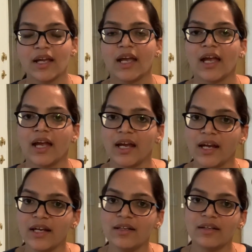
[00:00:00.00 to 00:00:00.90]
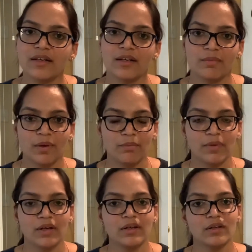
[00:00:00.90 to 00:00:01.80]
and
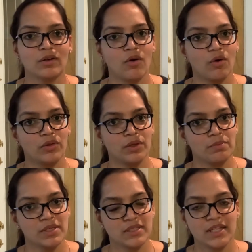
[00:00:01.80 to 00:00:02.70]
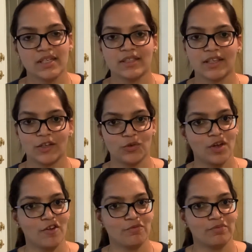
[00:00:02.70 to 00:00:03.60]
remember the mistakes that you
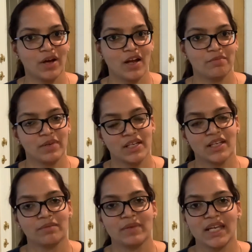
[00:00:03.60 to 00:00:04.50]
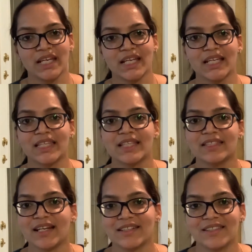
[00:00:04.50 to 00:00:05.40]
are making in the
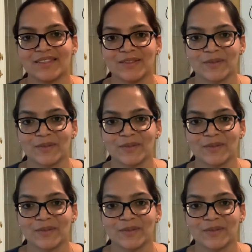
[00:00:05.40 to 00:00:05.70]
sentences.